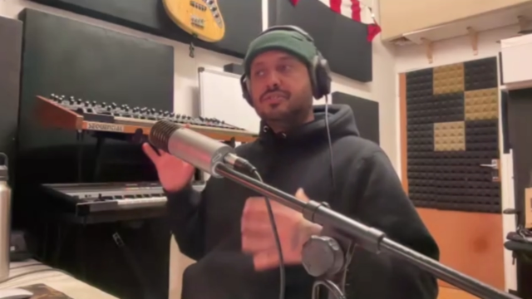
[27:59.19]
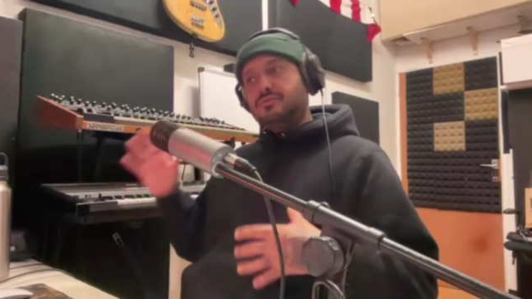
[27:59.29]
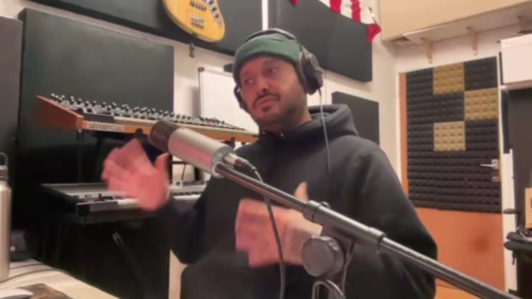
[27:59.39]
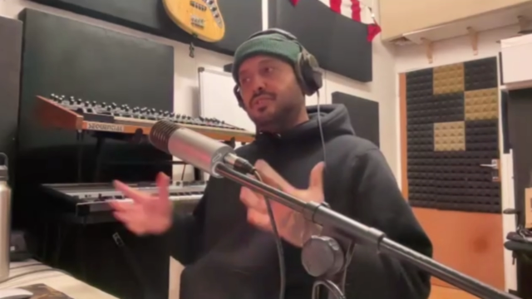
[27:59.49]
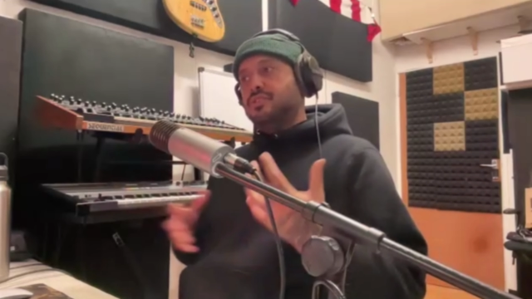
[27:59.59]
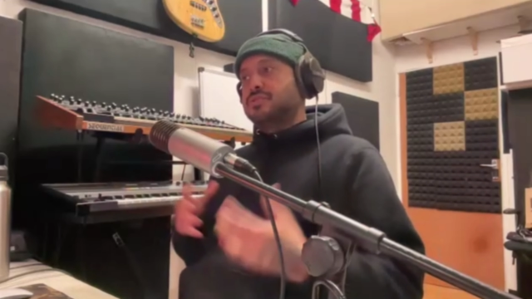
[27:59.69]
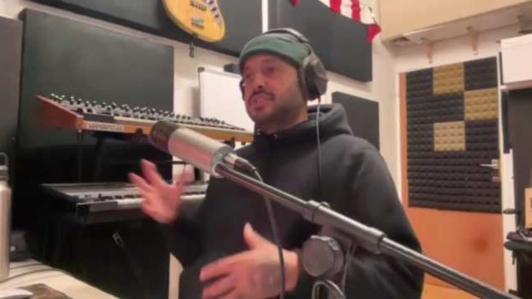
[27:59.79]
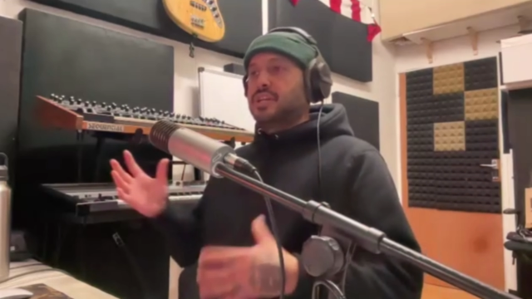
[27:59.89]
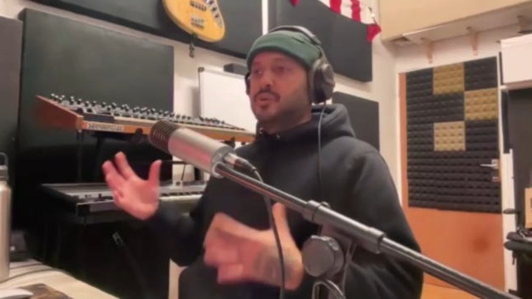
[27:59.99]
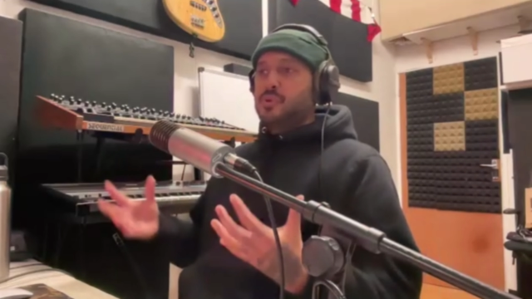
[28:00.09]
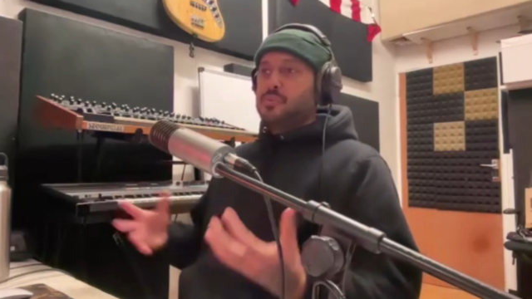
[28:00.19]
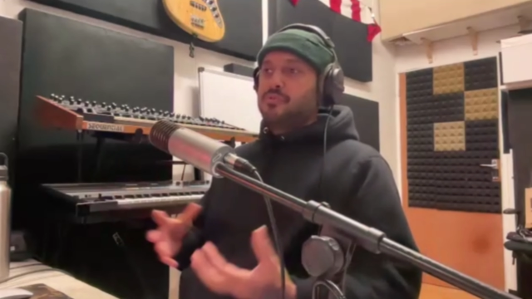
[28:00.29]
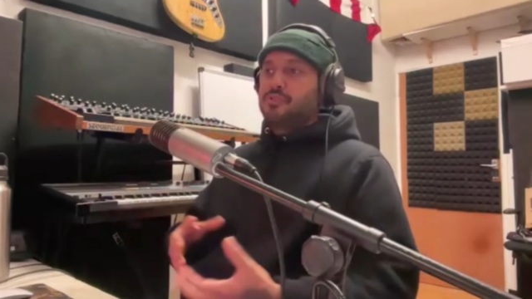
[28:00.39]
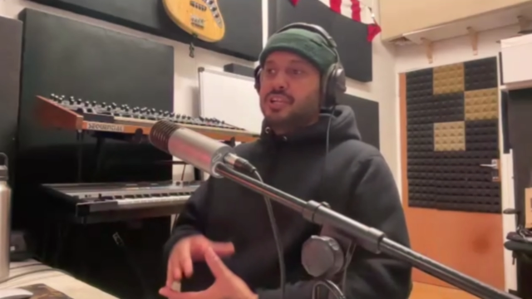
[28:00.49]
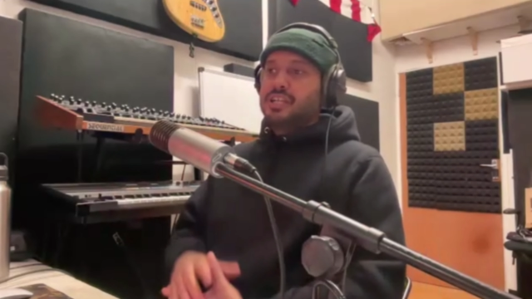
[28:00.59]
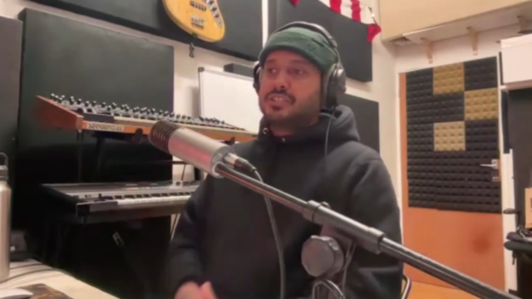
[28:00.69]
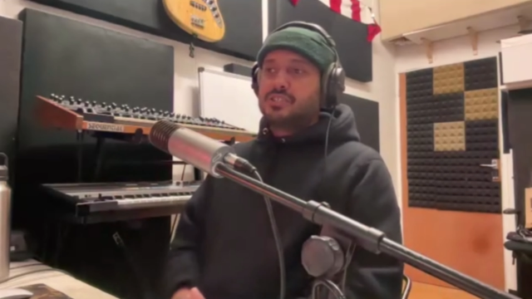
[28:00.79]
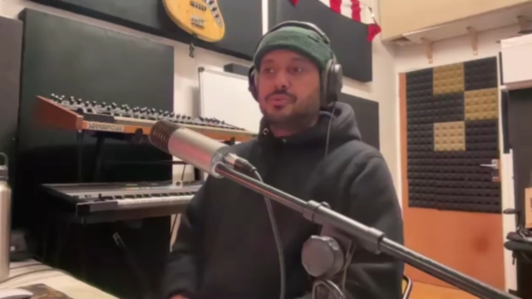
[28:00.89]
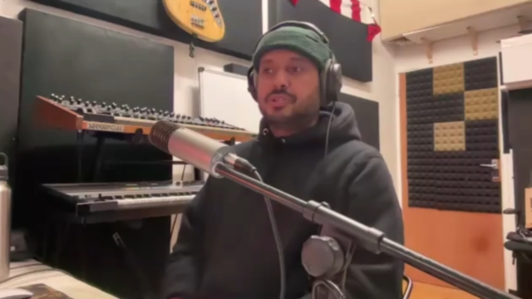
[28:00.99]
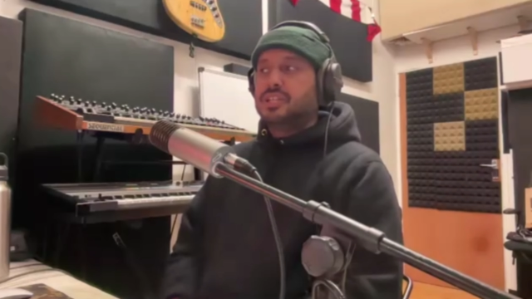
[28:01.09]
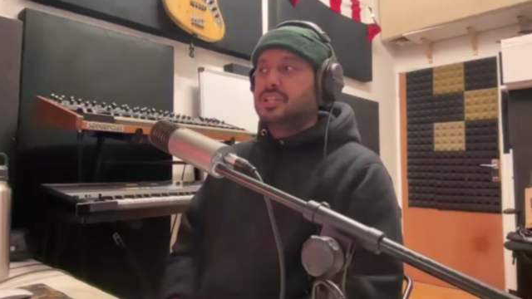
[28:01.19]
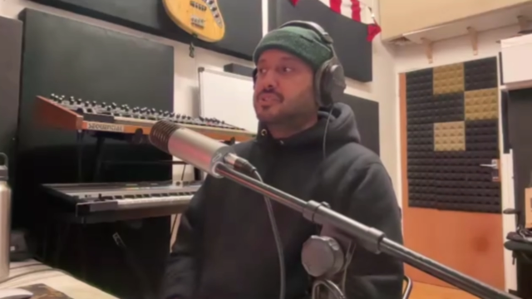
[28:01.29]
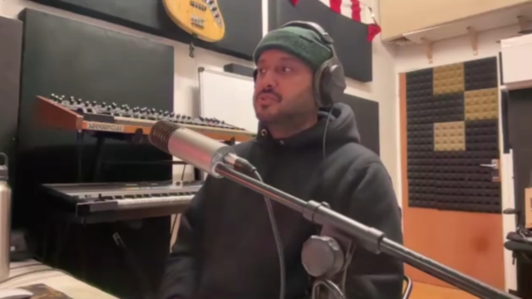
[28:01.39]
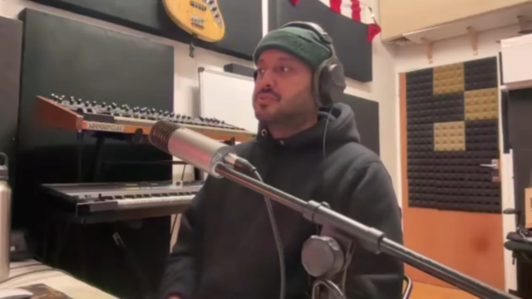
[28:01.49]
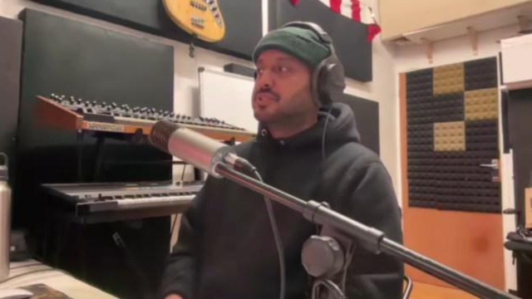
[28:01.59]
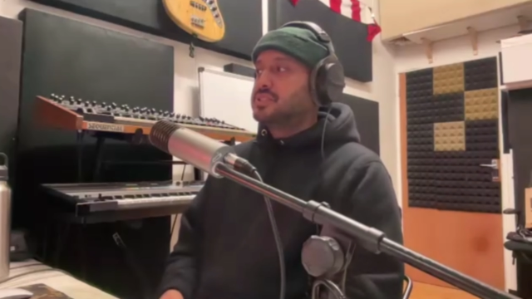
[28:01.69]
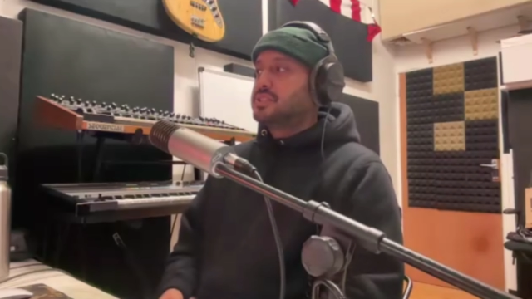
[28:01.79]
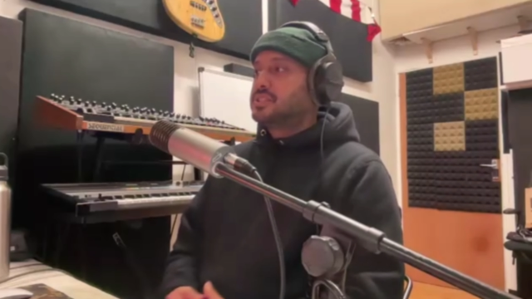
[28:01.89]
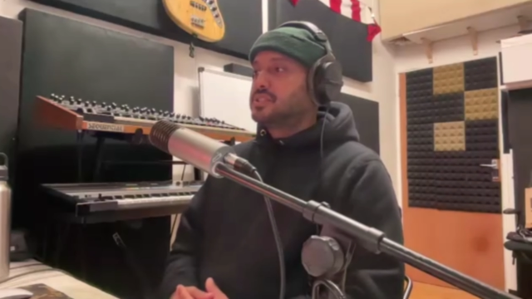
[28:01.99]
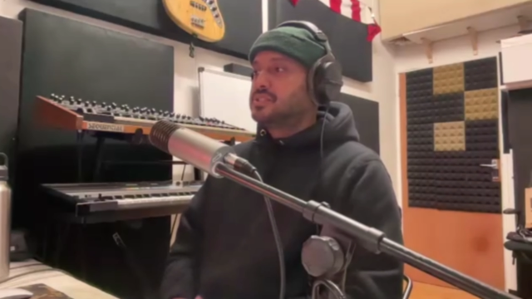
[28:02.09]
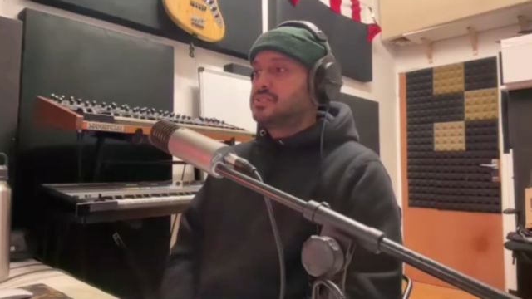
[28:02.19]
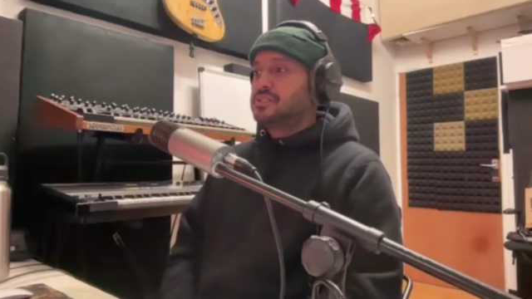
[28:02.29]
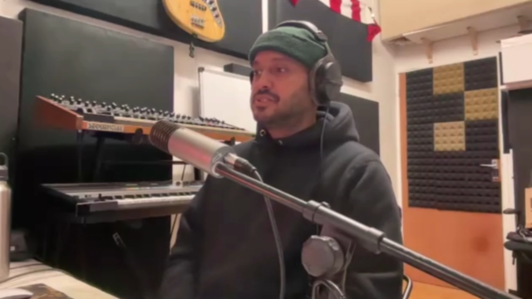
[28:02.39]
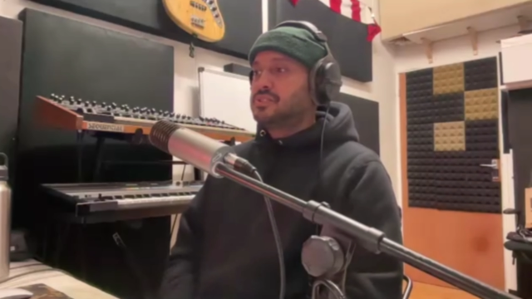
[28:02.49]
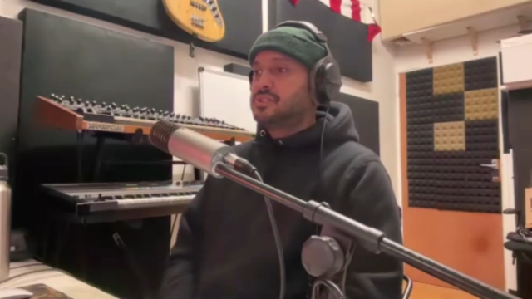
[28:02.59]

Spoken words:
you know, see how people react to it and all these things and,